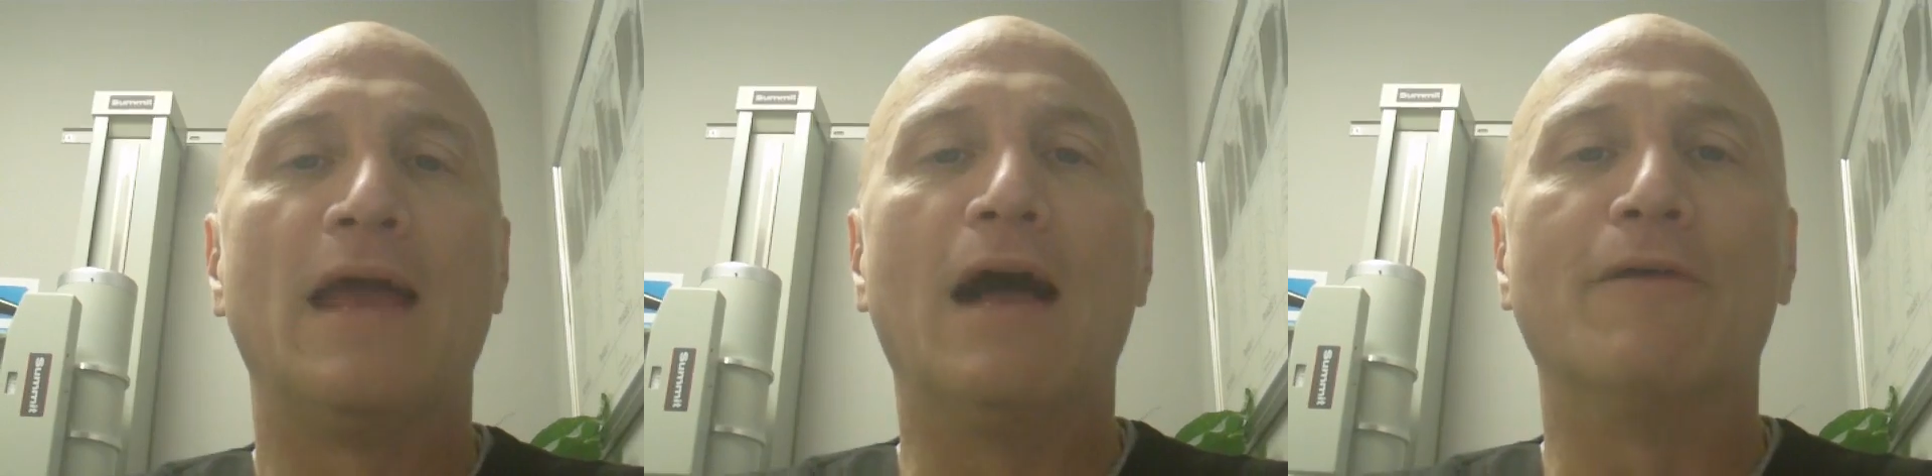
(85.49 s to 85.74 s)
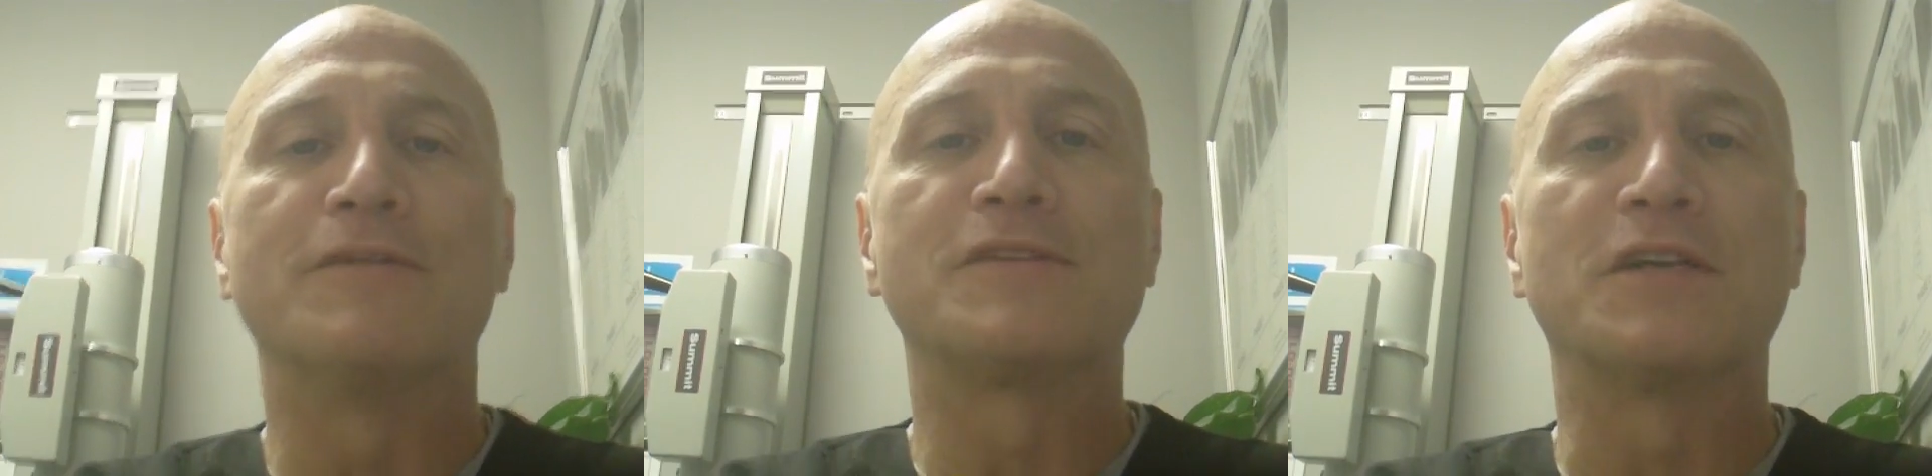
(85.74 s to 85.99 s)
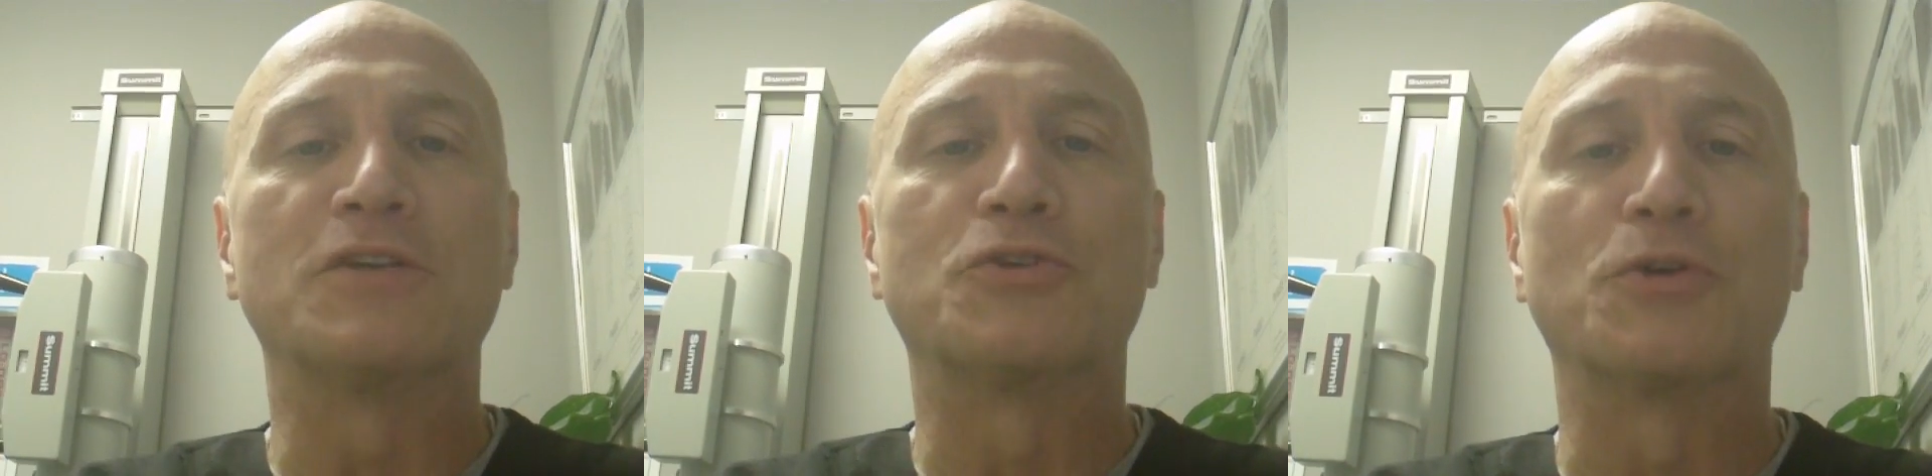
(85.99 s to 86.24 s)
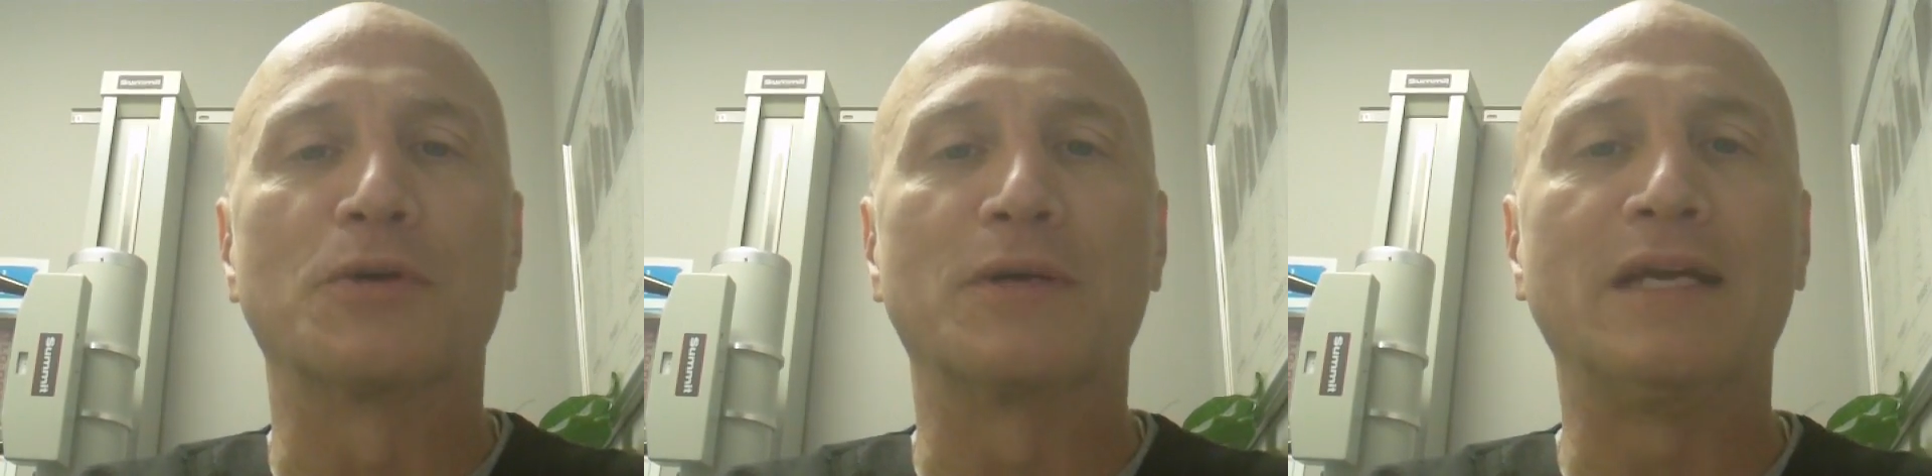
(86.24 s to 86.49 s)
Alpha
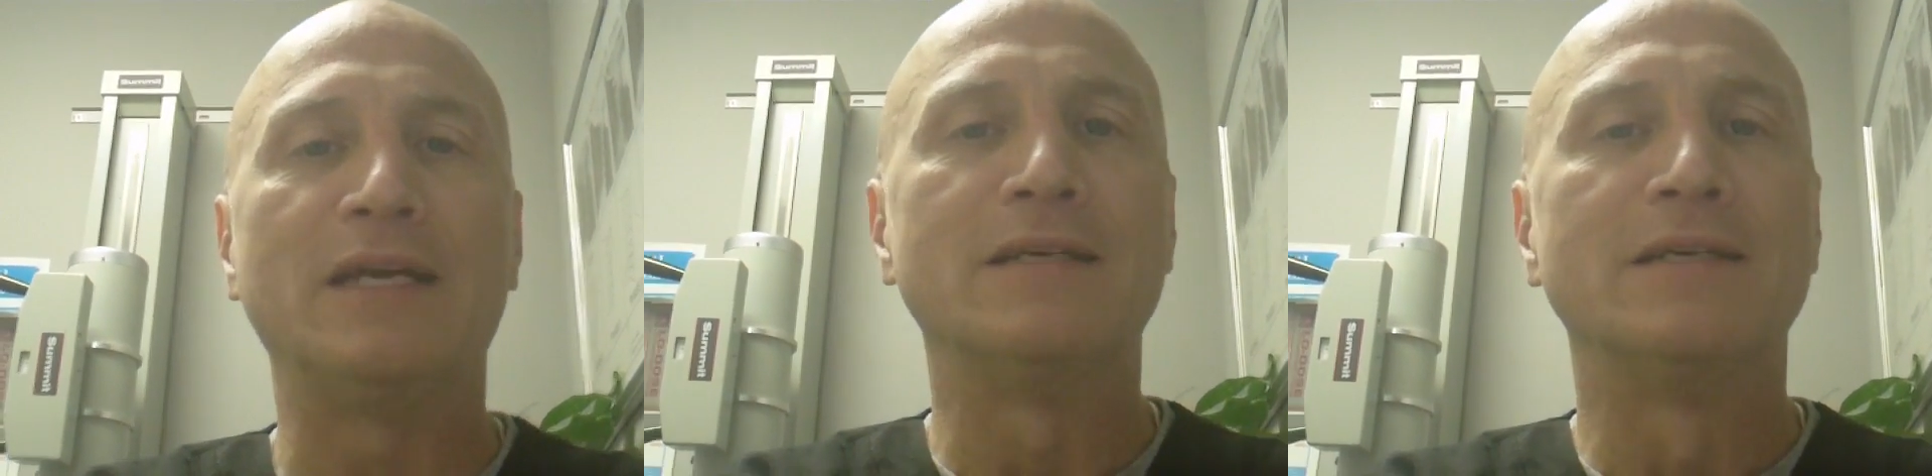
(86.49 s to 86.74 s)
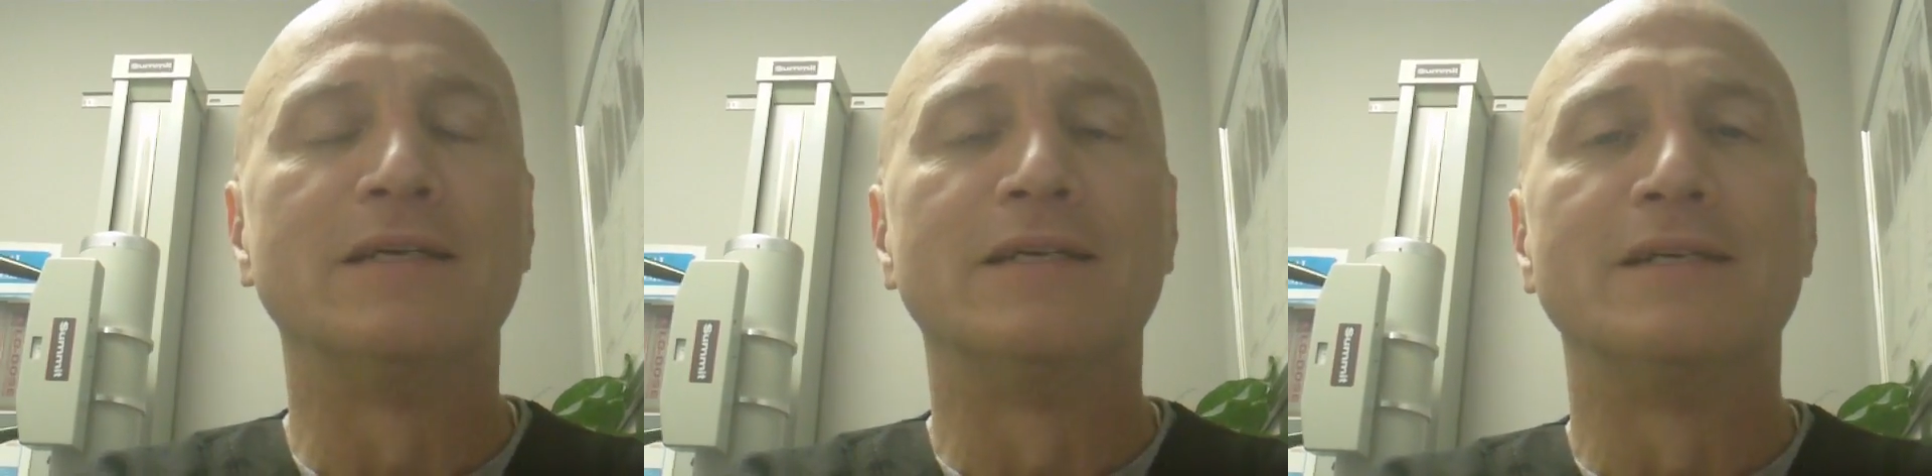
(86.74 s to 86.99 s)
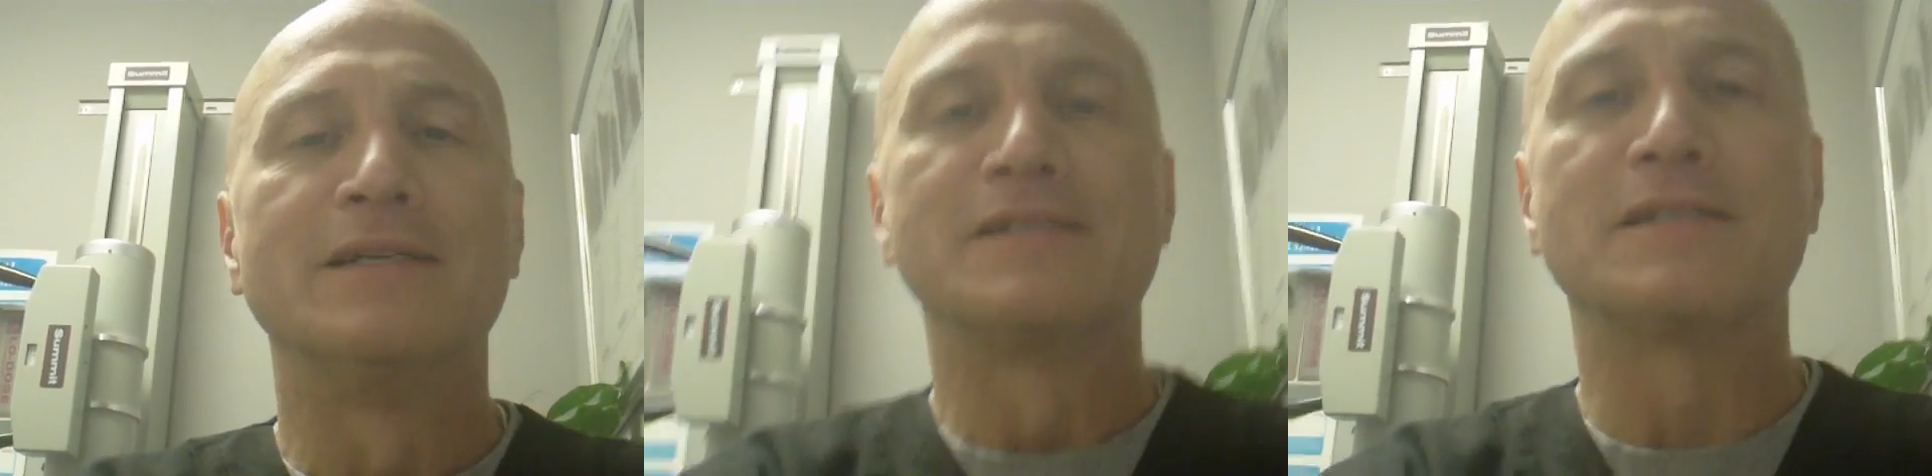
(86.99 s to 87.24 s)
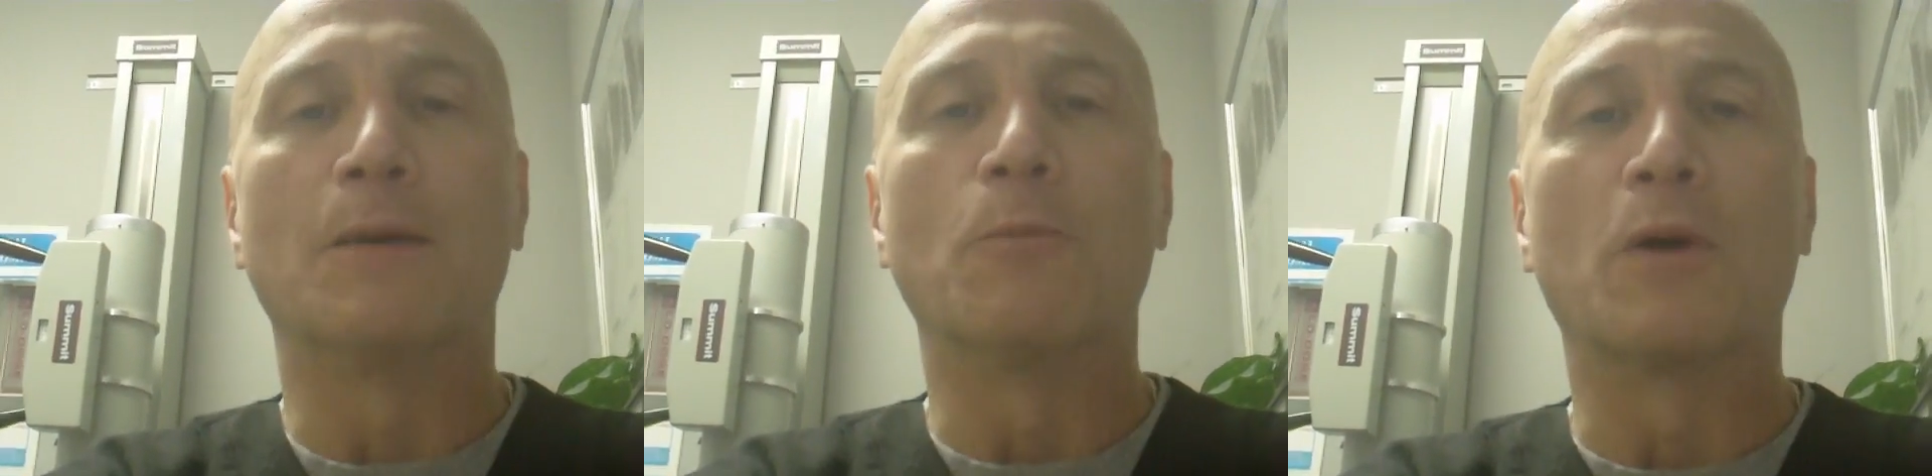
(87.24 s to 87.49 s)
Centauri,
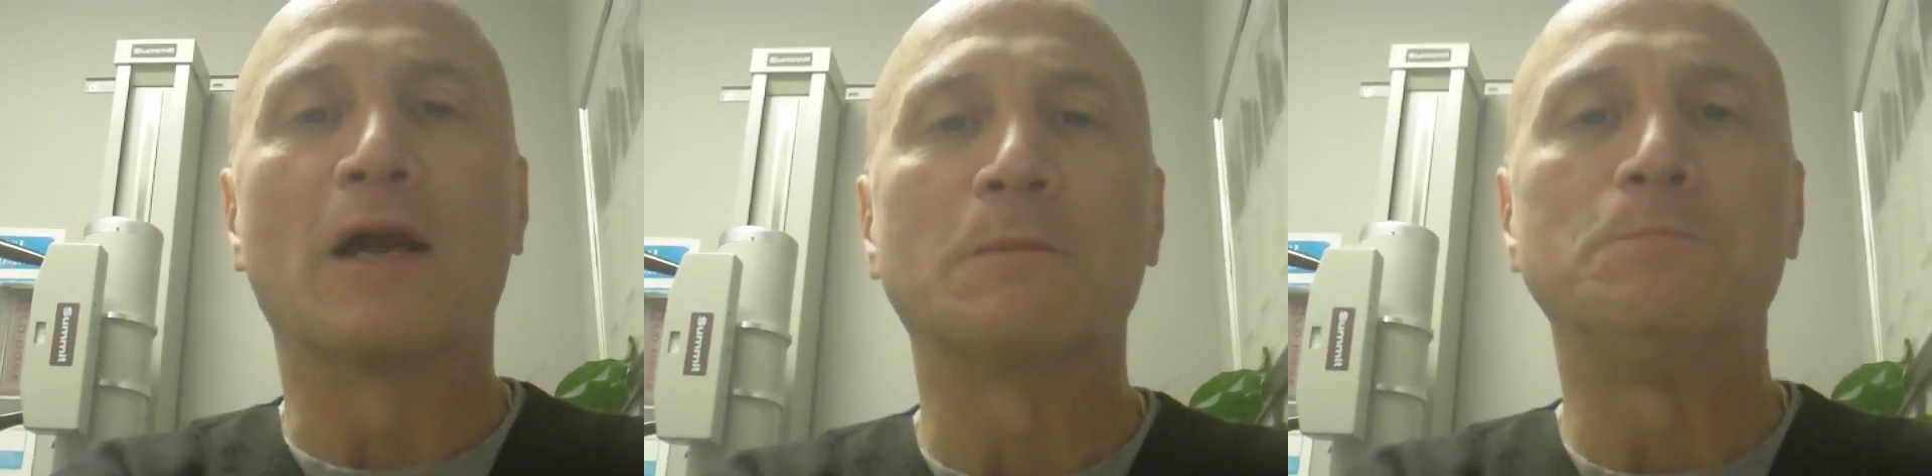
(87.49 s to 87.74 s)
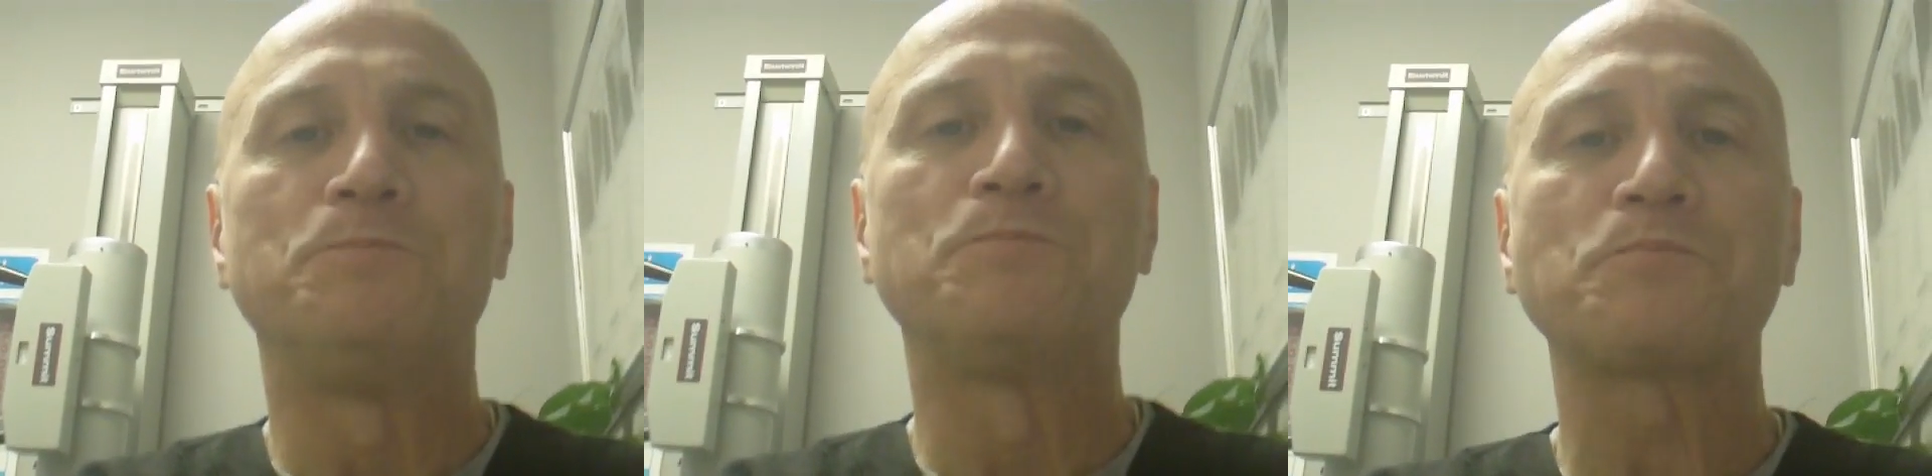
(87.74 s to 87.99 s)
somewhere